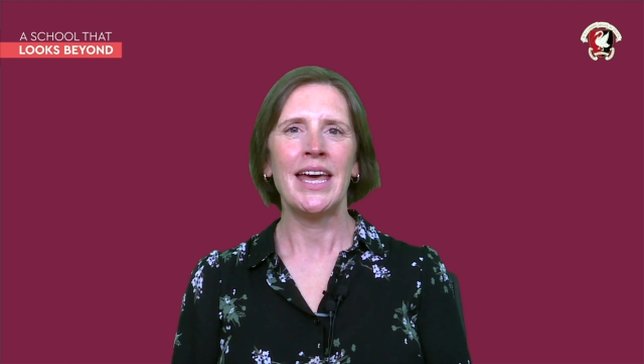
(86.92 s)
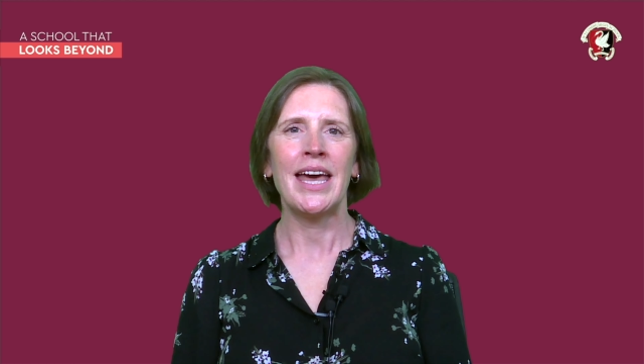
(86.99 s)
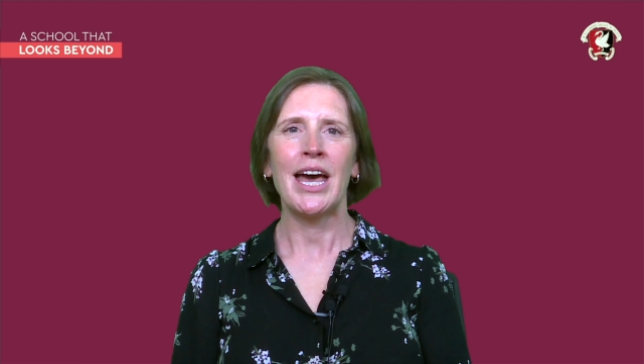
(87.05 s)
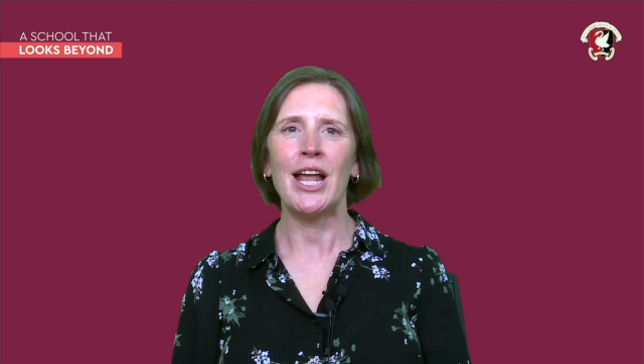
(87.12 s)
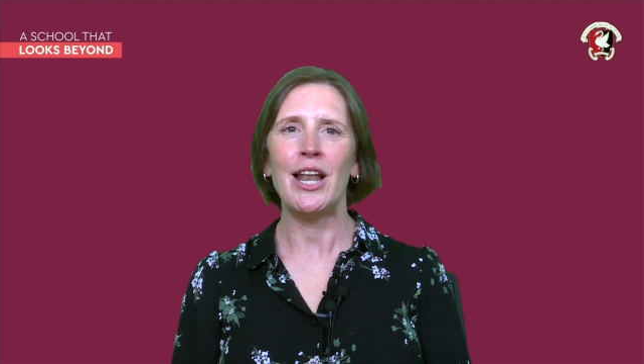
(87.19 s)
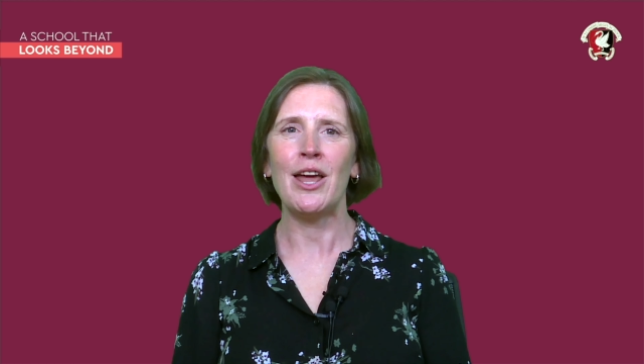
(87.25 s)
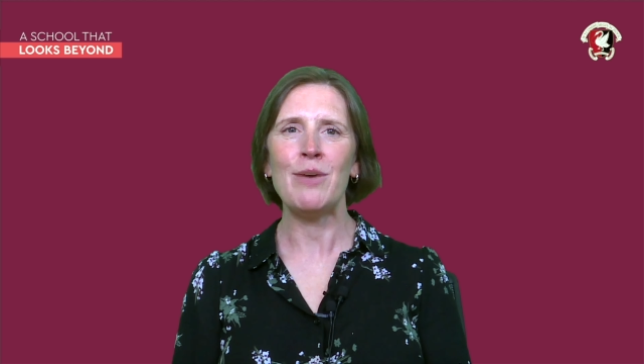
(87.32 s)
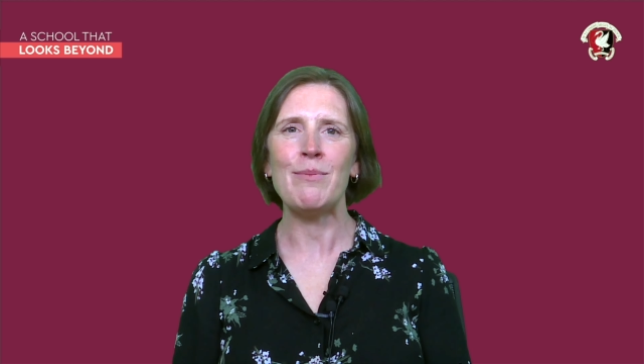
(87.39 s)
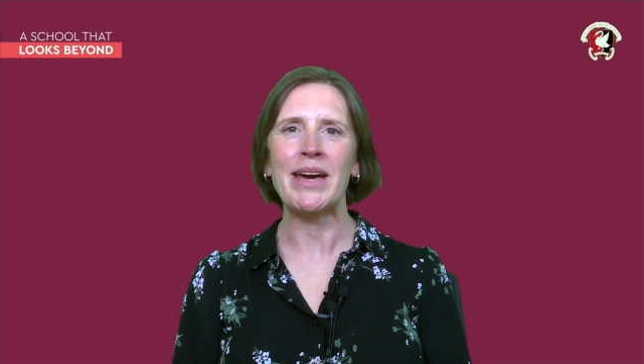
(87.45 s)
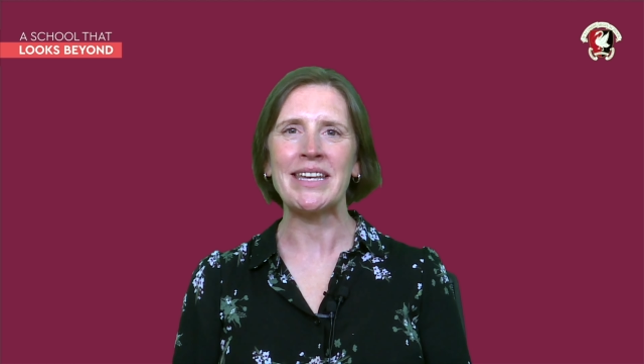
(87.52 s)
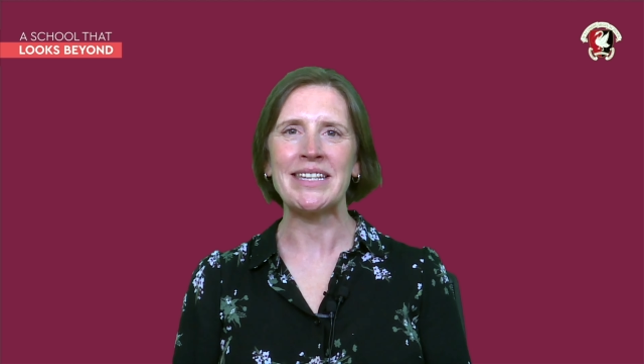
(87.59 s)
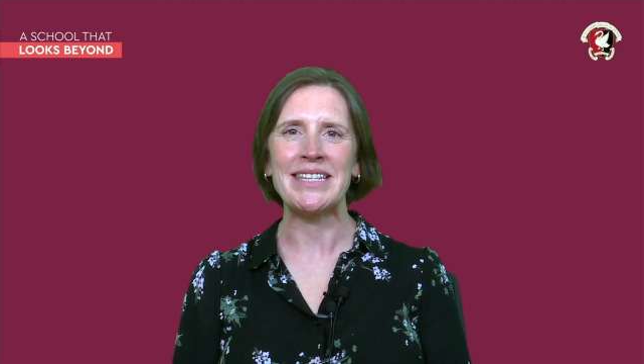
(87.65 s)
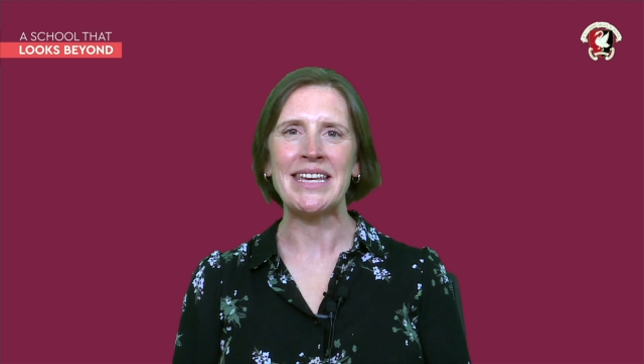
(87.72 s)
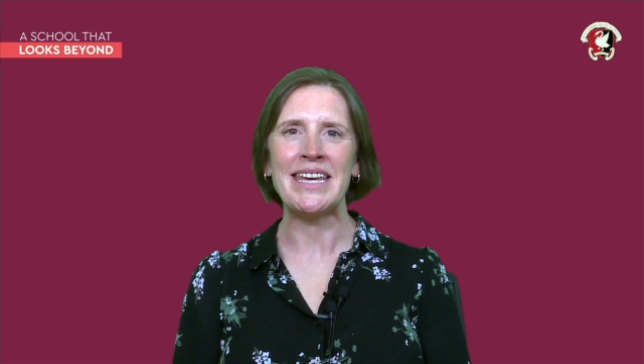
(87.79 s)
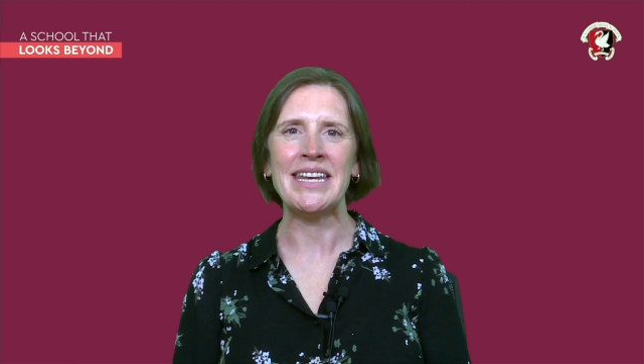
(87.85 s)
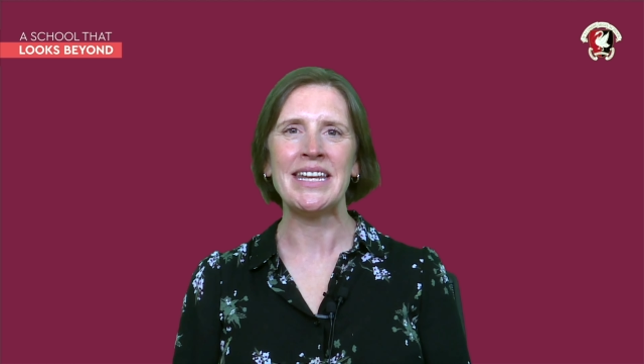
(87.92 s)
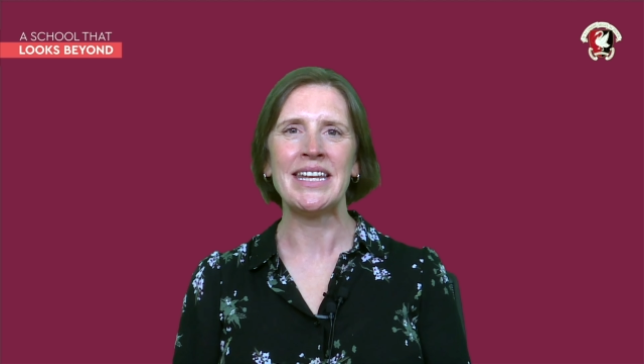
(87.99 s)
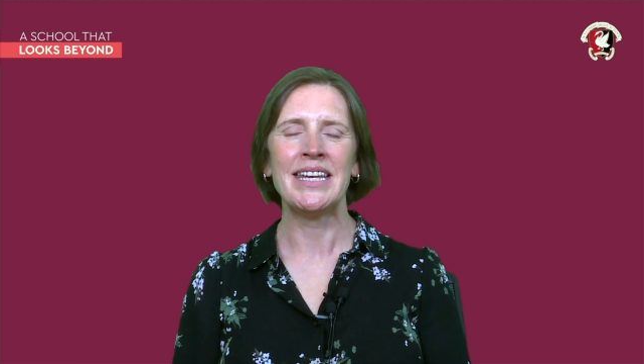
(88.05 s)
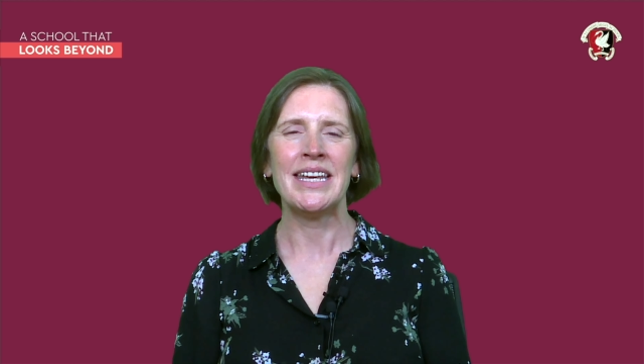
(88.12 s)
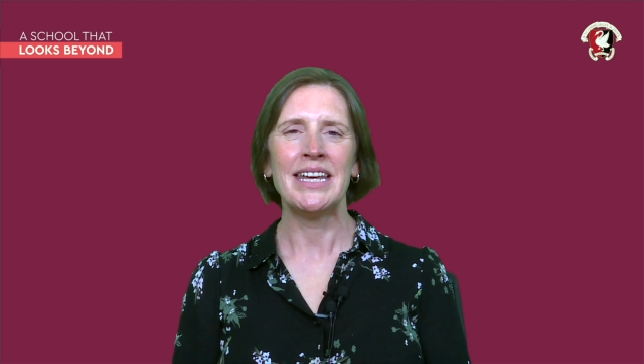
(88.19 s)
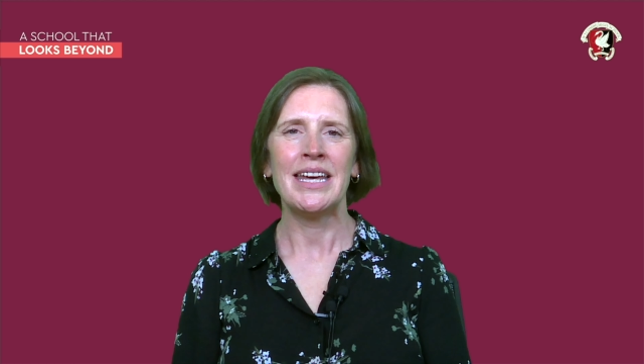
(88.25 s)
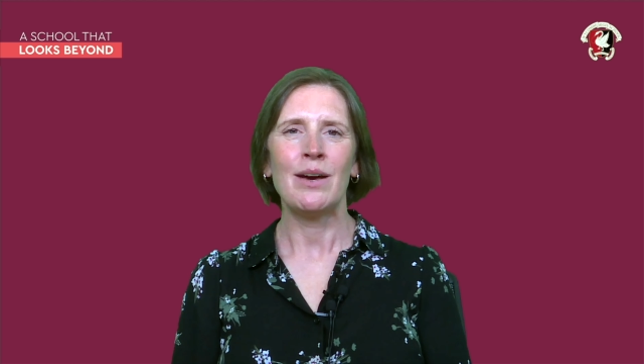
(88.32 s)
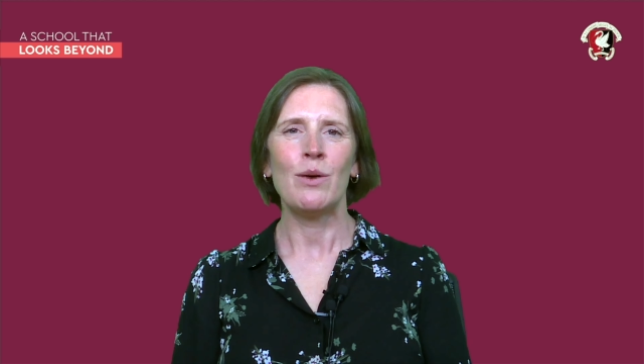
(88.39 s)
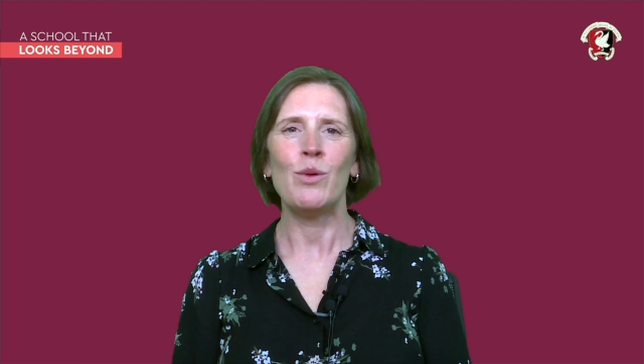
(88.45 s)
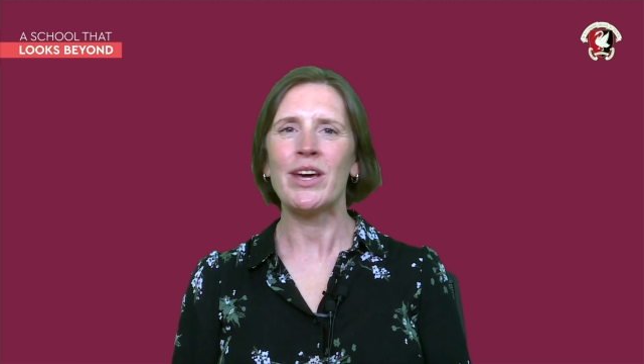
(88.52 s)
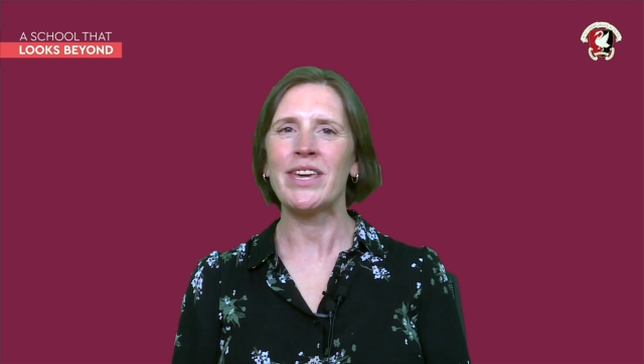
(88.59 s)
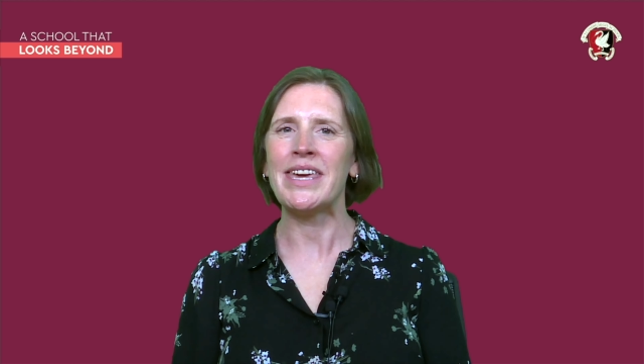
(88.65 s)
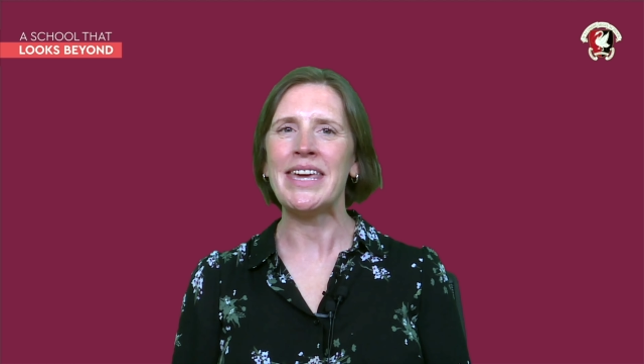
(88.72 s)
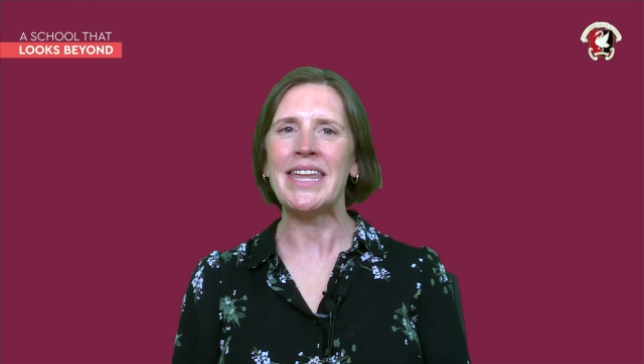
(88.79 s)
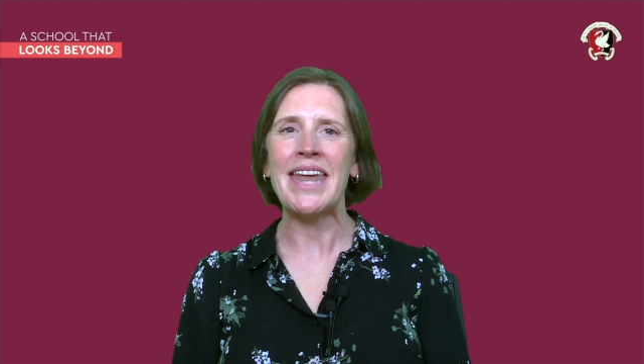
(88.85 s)
Hello Magazine,
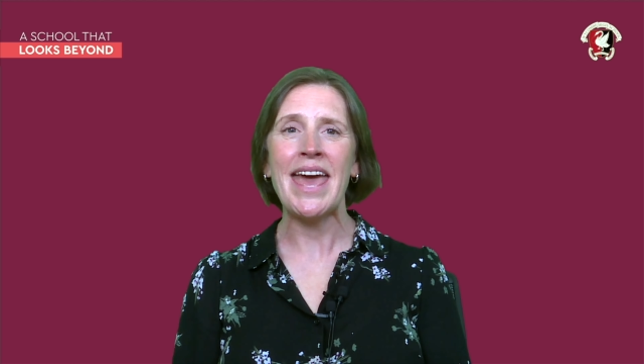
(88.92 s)
working in